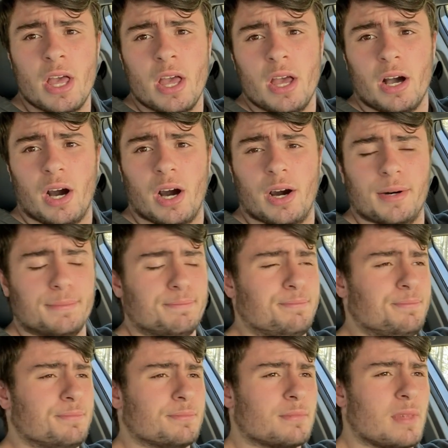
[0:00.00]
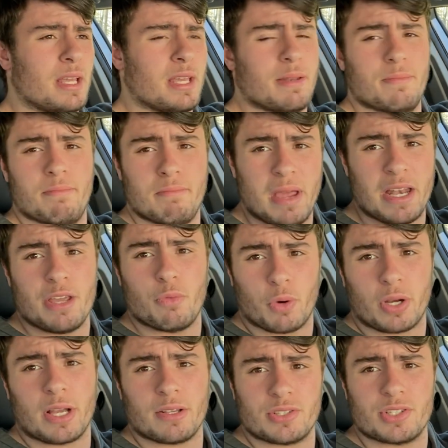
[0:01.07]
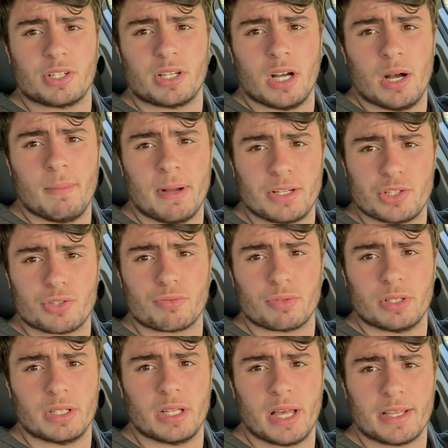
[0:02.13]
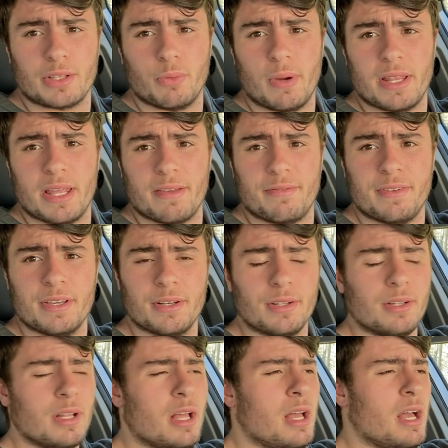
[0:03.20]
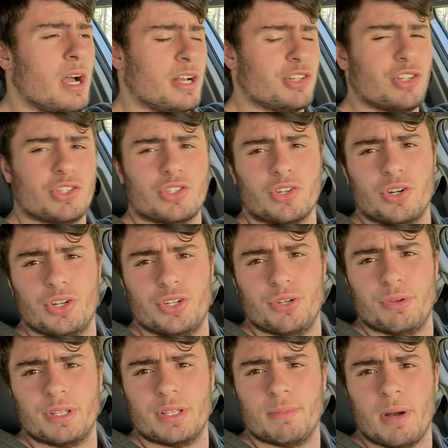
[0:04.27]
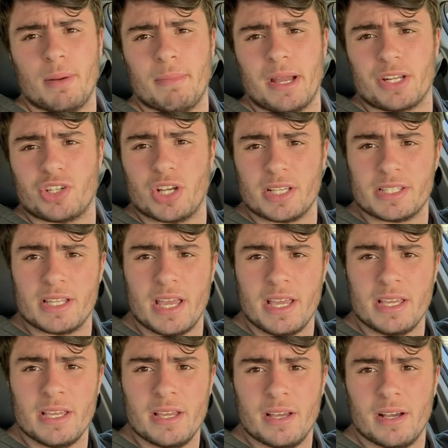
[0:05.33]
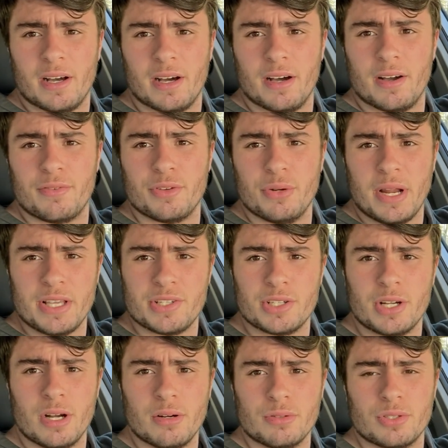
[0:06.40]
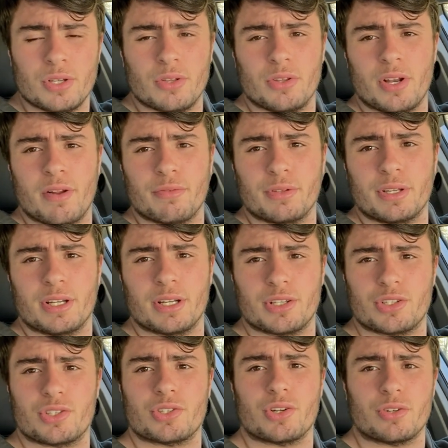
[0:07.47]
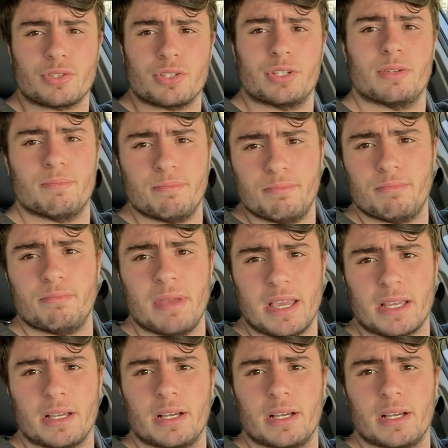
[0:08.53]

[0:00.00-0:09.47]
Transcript: in many workouts to come. I just really like the way they feel. I just started doing them on my chest day a few days ago, so they're definitely going to start to make